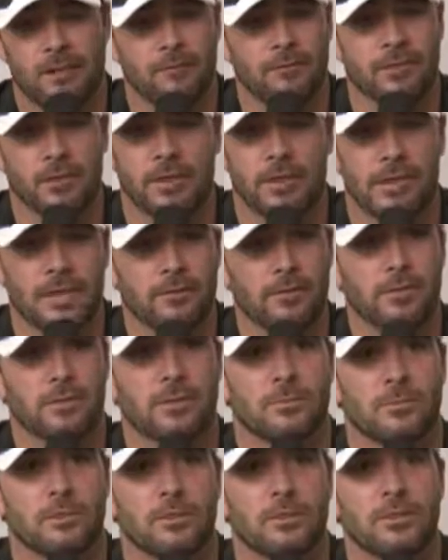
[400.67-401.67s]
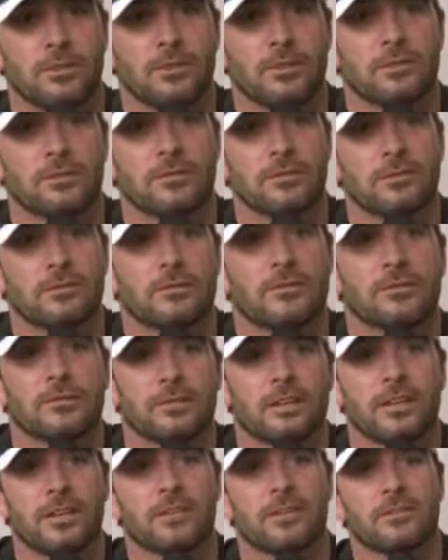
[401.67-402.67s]
feel like gave us something to do.
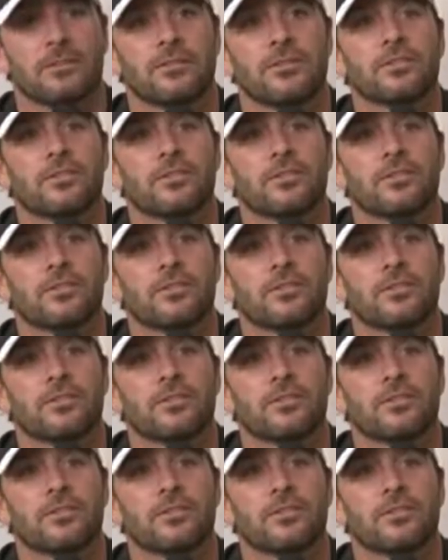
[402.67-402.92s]
Here,